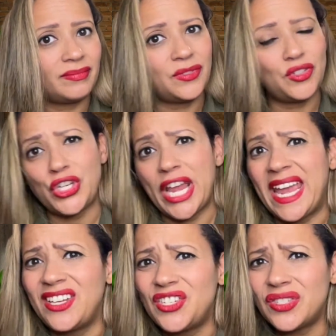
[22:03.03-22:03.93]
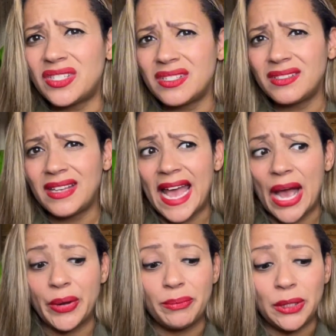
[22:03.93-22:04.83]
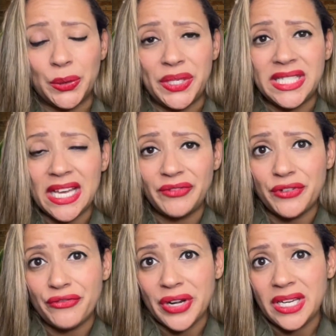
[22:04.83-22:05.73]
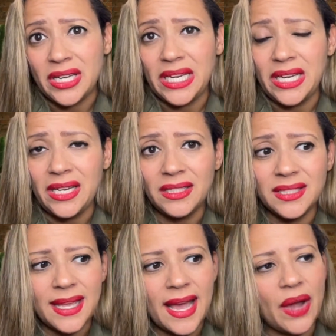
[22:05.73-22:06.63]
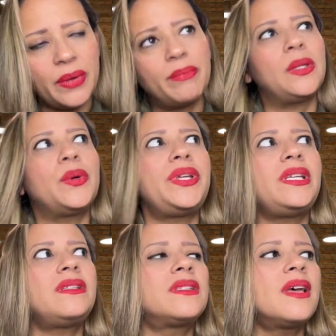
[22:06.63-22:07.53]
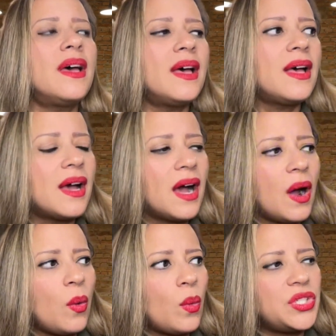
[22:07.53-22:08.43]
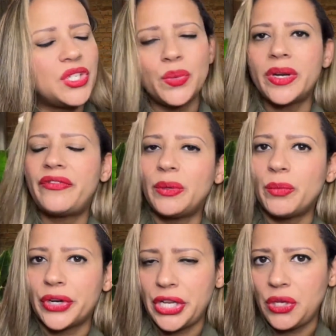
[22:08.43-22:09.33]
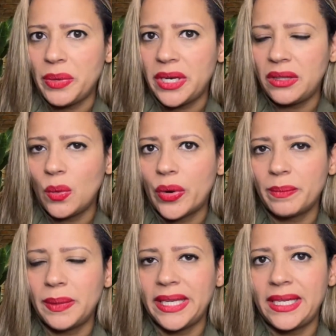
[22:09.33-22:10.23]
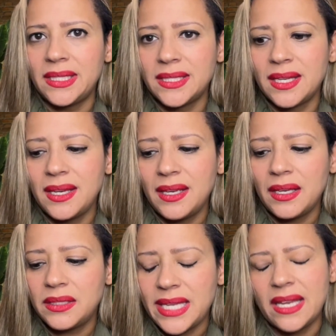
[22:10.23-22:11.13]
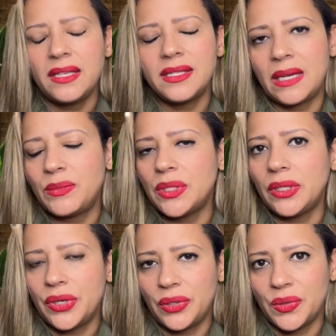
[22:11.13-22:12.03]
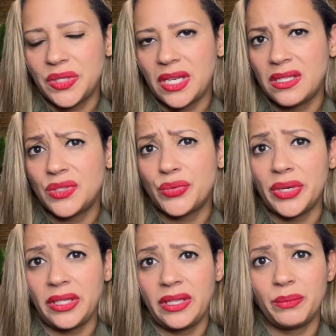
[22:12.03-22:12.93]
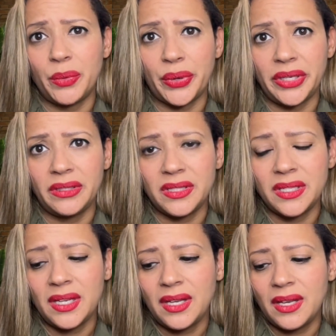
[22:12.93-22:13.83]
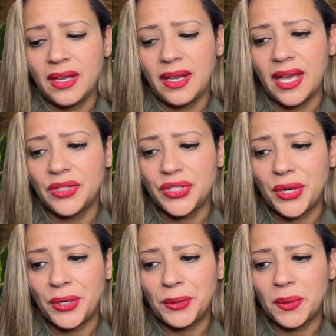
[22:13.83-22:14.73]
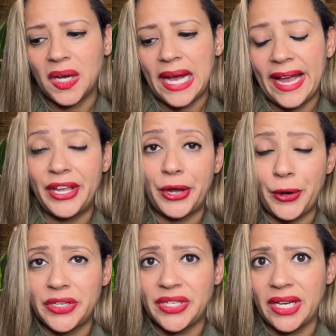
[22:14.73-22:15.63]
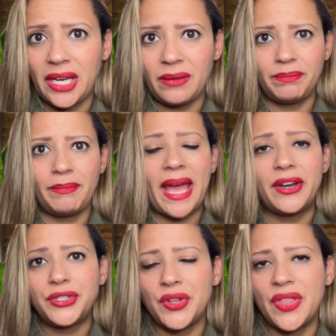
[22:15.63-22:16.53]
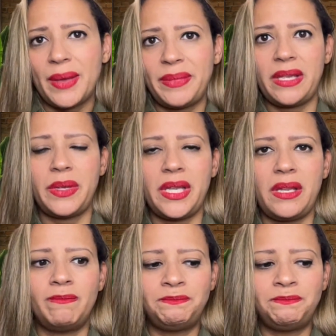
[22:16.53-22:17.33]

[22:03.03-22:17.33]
changed, how employees have different needs, how employees just want to feel more human in the workplace. Taking time to learn those things is really important. And so I encourage any manager that maybe